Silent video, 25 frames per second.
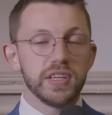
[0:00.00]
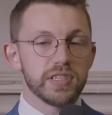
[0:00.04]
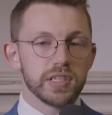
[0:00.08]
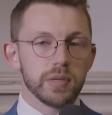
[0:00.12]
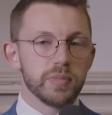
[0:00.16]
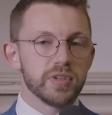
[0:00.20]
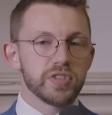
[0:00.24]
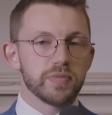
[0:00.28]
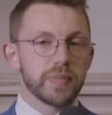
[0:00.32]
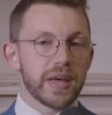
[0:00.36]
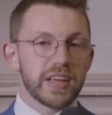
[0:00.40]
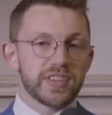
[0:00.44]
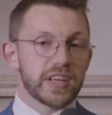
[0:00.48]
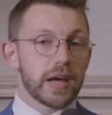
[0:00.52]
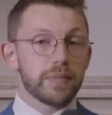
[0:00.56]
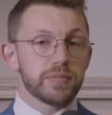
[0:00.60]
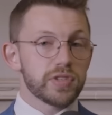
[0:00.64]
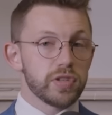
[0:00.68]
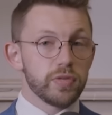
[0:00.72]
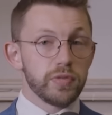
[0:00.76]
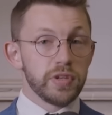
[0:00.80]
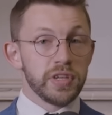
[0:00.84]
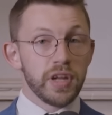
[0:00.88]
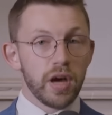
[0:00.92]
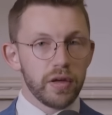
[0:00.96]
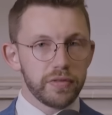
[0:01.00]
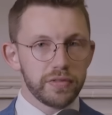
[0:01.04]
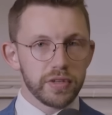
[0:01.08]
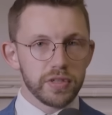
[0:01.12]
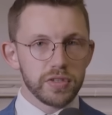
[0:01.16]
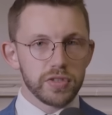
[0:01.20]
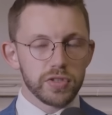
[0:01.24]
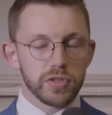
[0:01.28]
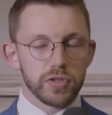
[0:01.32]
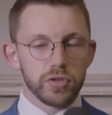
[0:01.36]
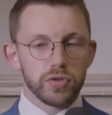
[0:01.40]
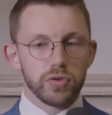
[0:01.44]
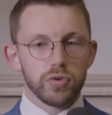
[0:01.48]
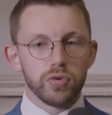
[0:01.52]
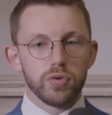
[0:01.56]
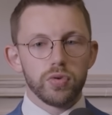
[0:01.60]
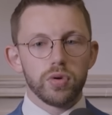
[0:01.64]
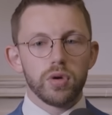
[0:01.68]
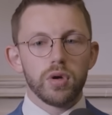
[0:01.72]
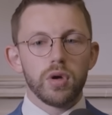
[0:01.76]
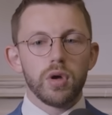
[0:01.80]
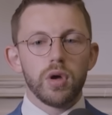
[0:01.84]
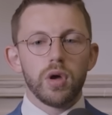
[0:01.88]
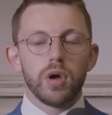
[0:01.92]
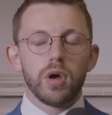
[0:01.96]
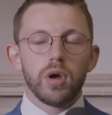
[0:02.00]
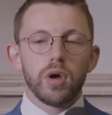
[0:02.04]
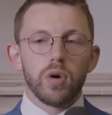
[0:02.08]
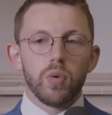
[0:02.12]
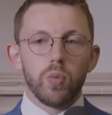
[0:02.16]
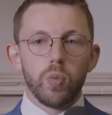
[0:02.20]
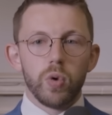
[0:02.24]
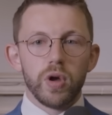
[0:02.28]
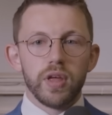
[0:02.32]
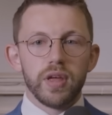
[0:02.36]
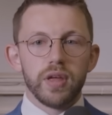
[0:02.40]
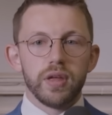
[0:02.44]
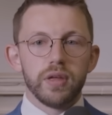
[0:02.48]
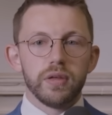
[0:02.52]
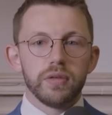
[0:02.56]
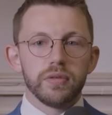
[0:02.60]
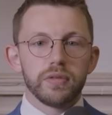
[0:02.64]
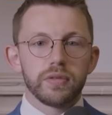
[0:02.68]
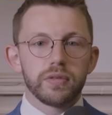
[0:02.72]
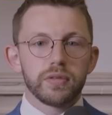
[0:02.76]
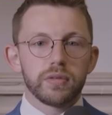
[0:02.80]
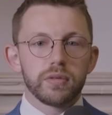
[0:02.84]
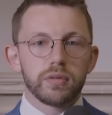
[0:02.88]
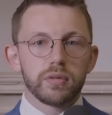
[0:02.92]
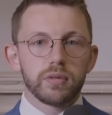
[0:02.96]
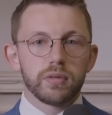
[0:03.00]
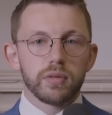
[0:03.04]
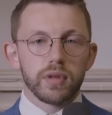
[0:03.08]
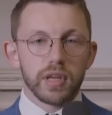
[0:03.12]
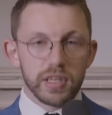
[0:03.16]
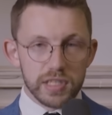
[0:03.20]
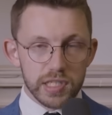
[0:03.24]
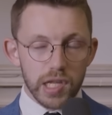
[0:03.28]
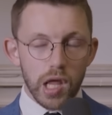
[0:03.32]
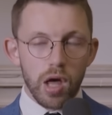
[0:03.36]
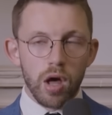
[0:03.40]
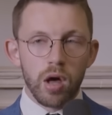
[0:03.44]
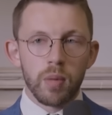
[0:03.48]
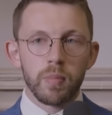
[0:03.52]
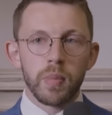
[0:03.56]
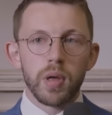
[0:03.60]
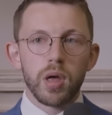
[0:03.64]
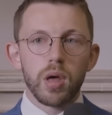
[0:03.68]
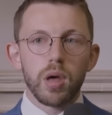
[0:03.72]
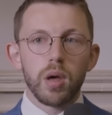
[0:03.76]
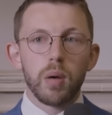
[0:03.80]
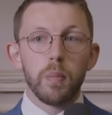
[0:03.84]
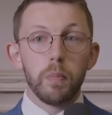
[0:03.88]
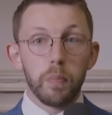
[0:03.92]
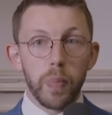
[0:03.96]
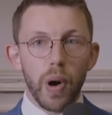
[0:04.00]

Islamism has absolutely nothing to do with Islam,